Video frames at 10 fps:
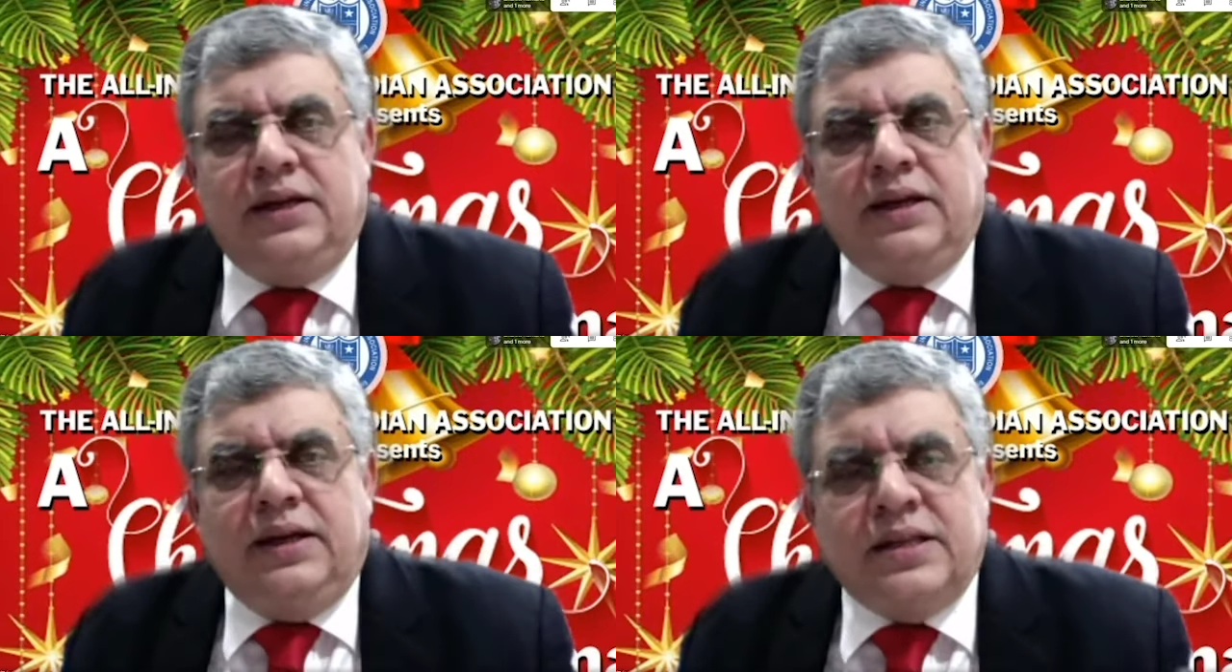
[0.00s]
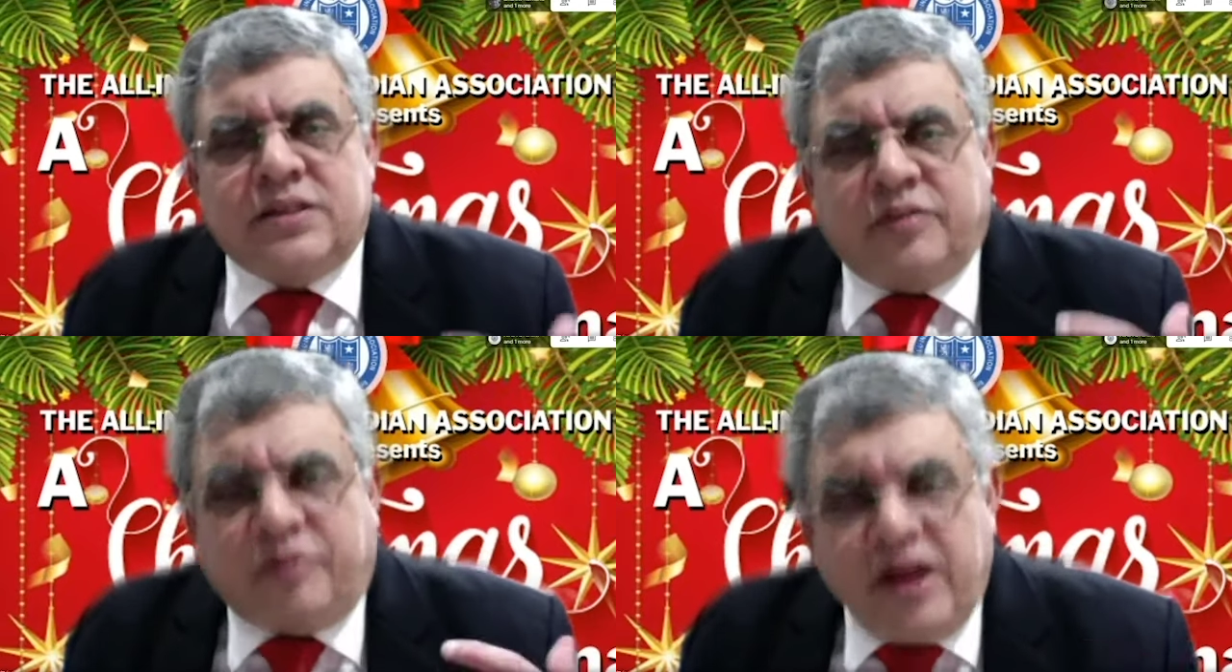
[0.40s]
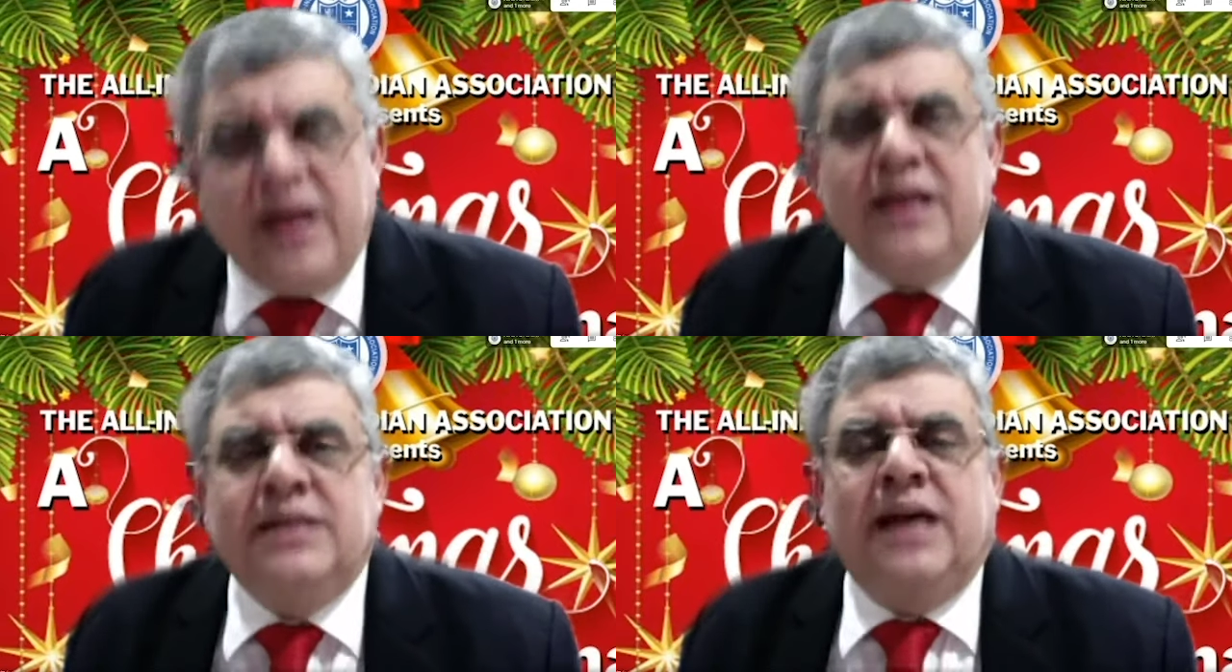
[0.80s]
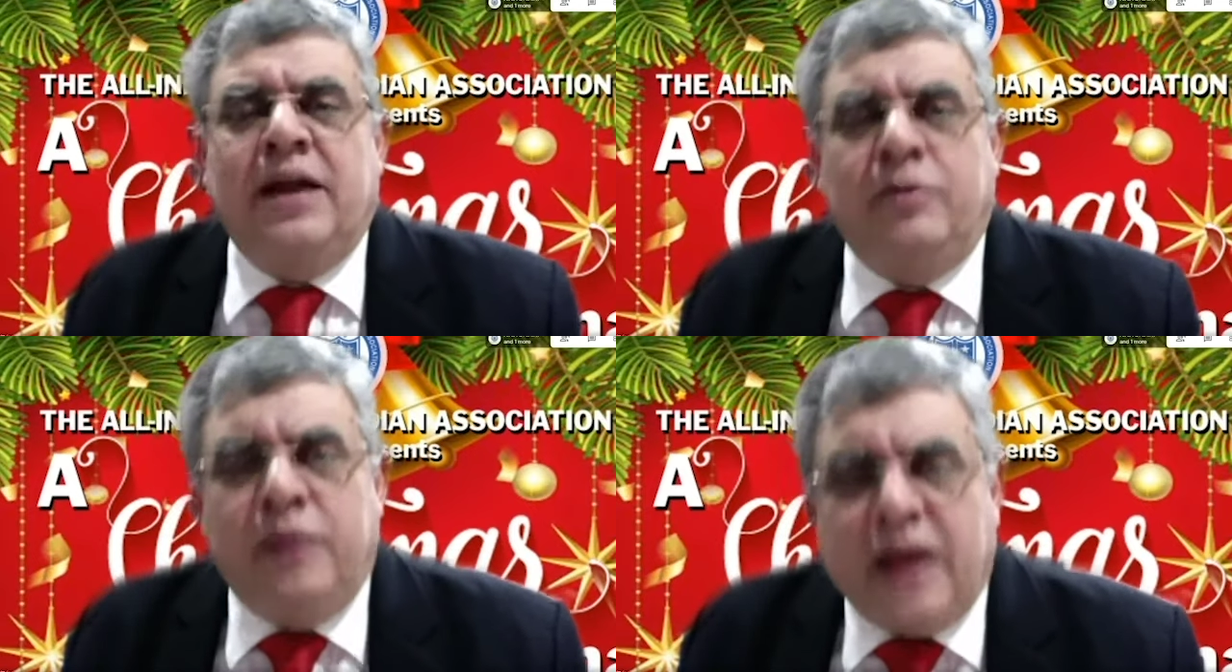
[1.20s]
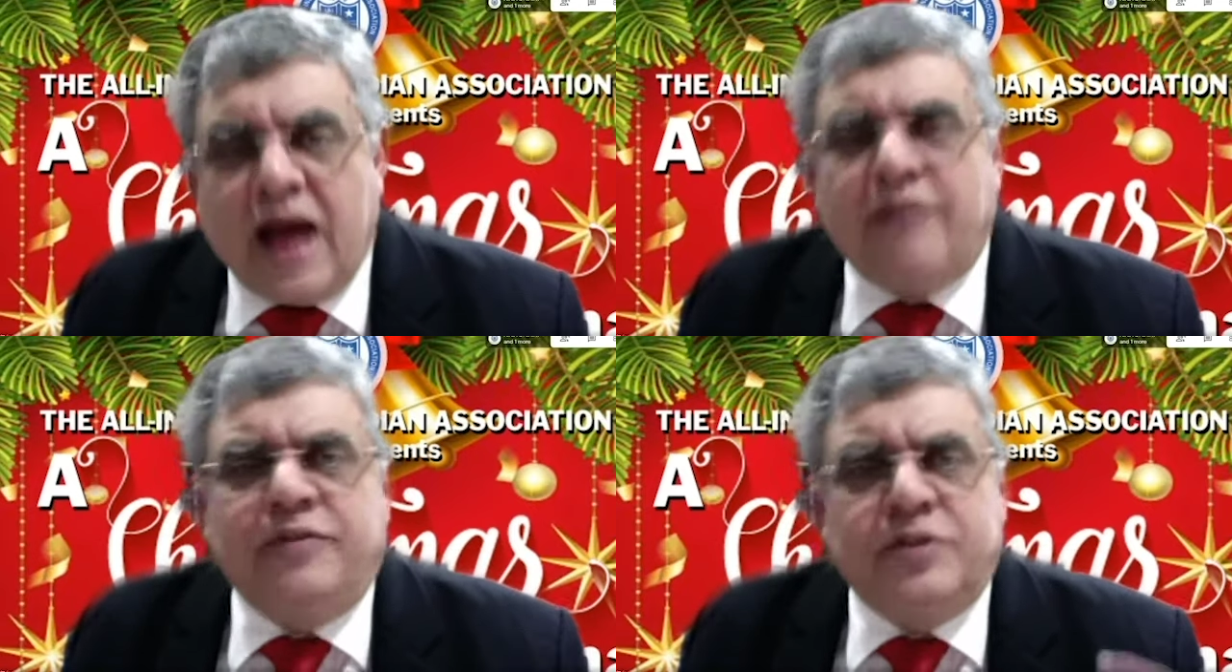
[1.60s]
It's a phase and we
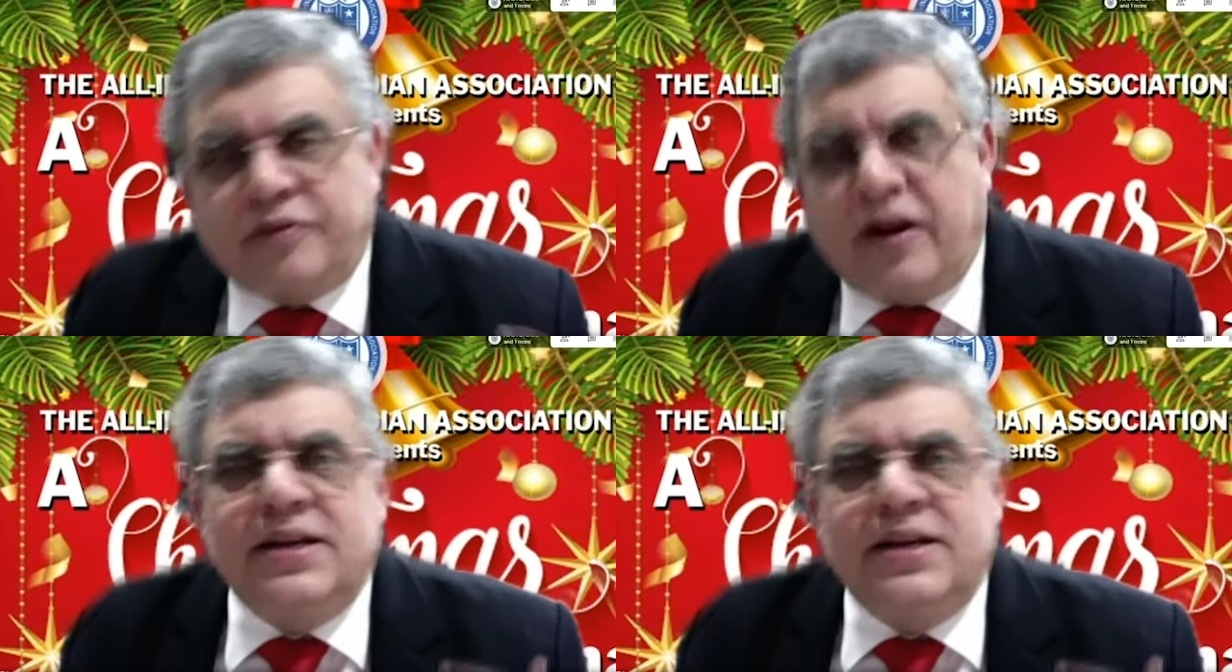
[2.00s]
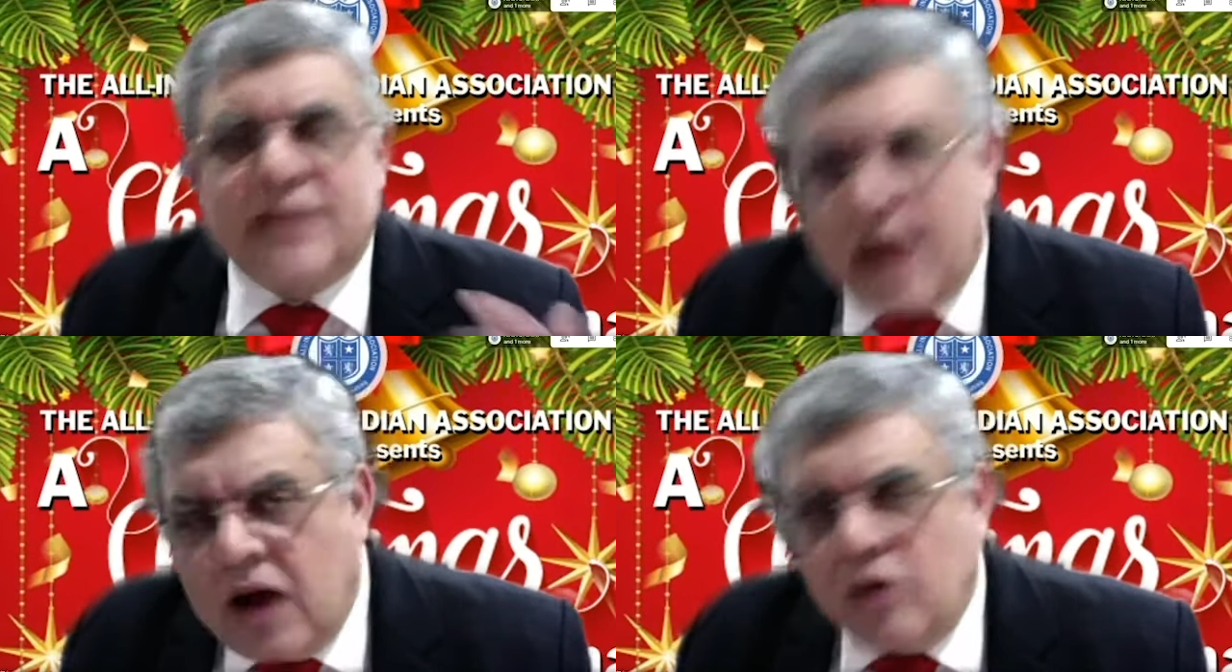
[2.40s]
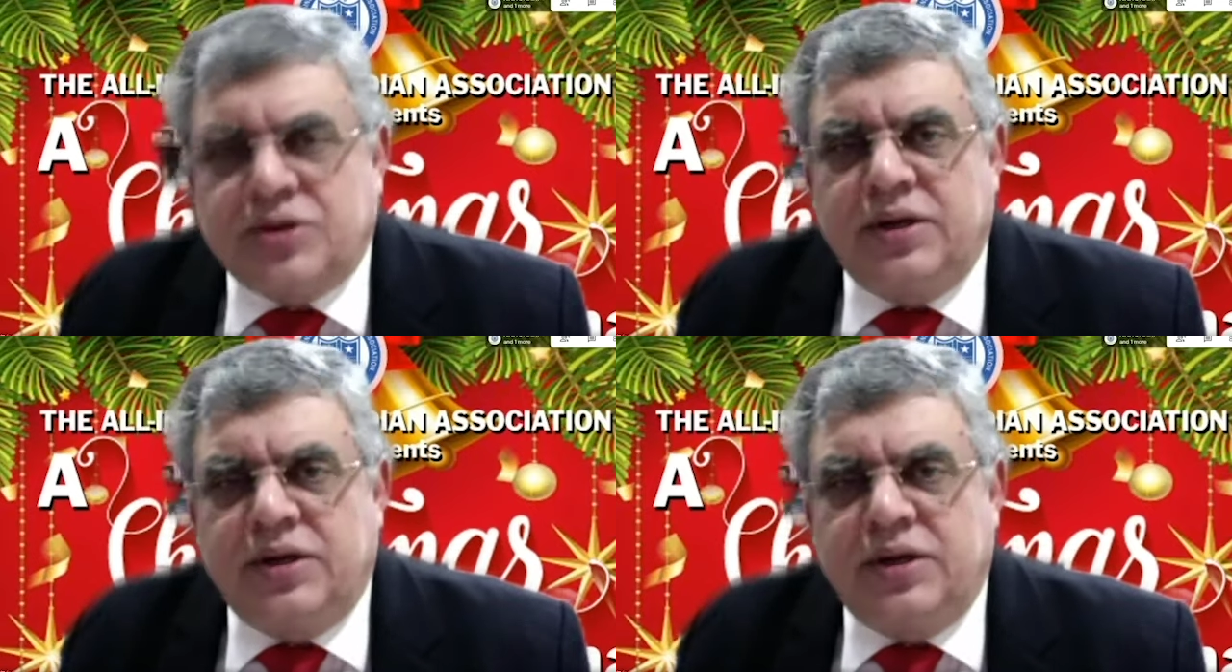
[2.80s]
have to fight it out.